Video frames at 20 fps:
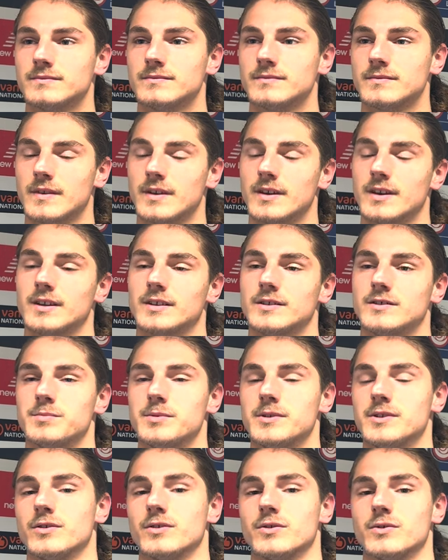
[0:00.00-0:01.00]
Yeah, it's
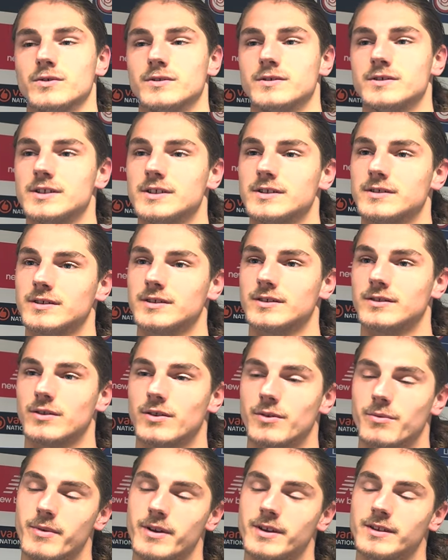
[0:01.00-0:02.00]
been a good season,
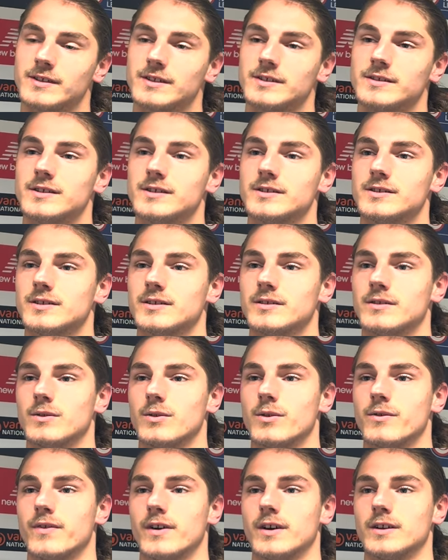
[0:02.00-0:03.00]
amazing season.
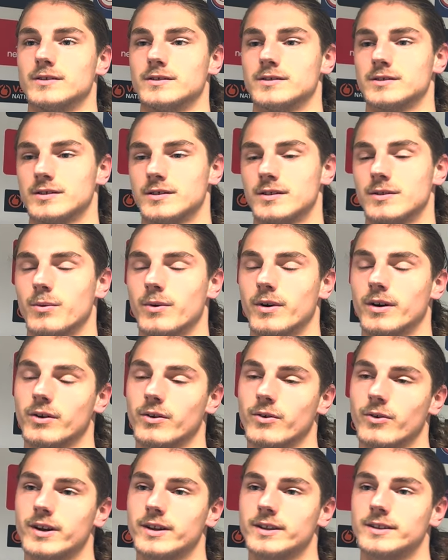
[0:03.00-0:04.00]
The fans were
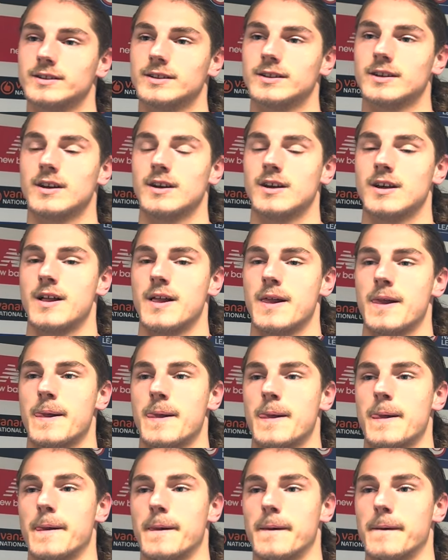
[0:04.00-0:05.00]
great.
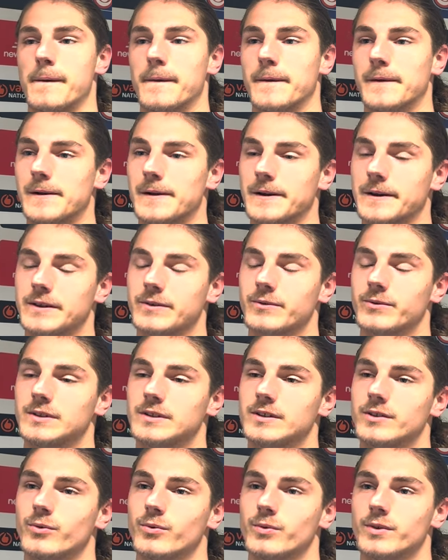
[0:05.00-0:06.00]
Unlucky we
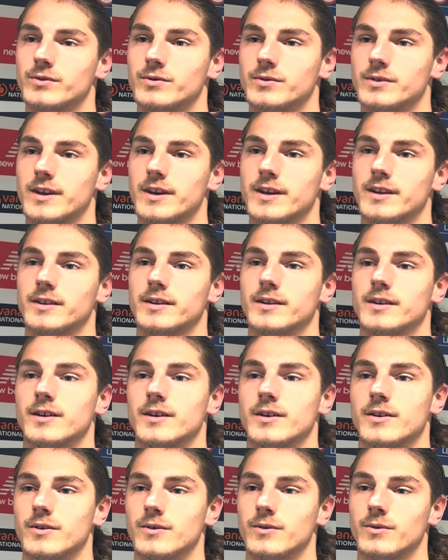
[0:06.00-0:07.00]
didn't win today.
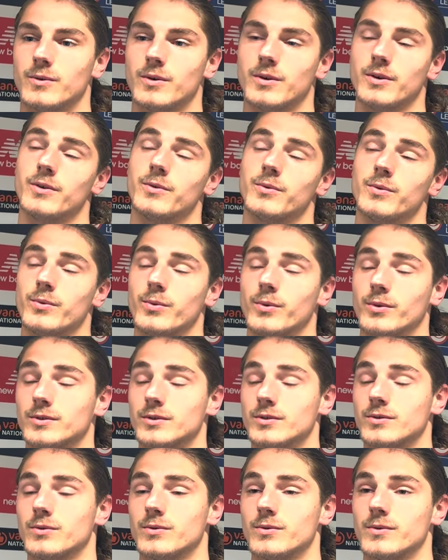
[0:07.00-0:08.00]
We
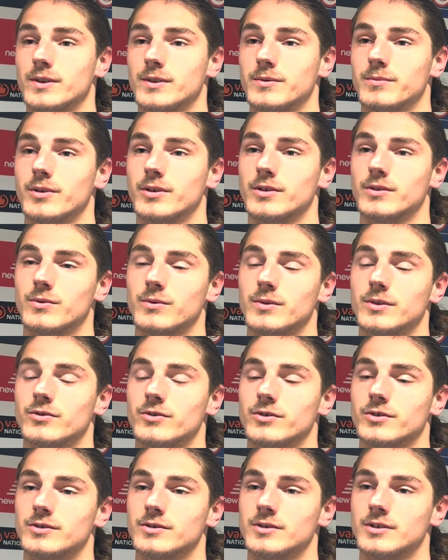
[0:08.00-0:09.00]
wanted to win, but we
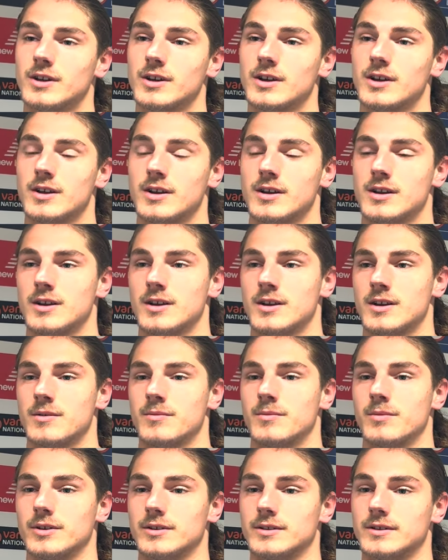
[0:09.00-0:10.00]
draw.
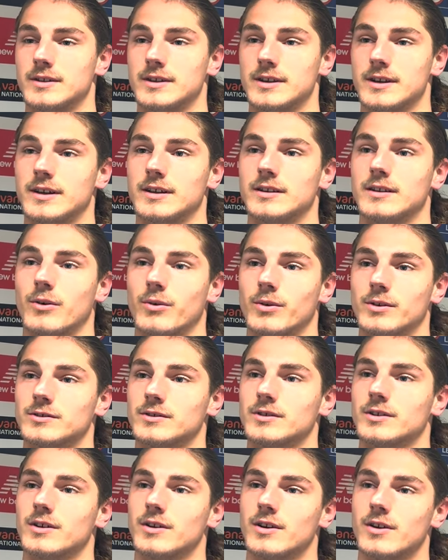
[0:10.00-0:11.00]
But yeah, that was
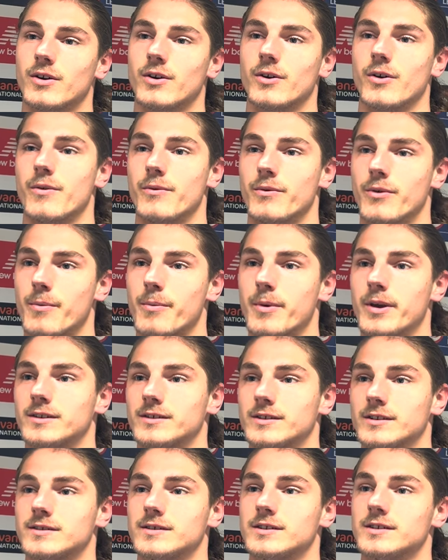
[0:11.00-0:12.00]
an
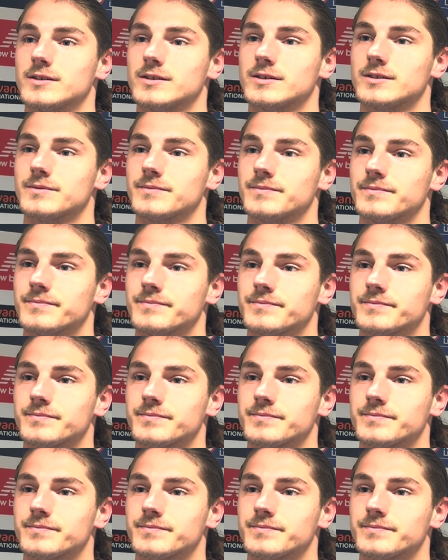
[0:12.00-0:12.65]
amazing season.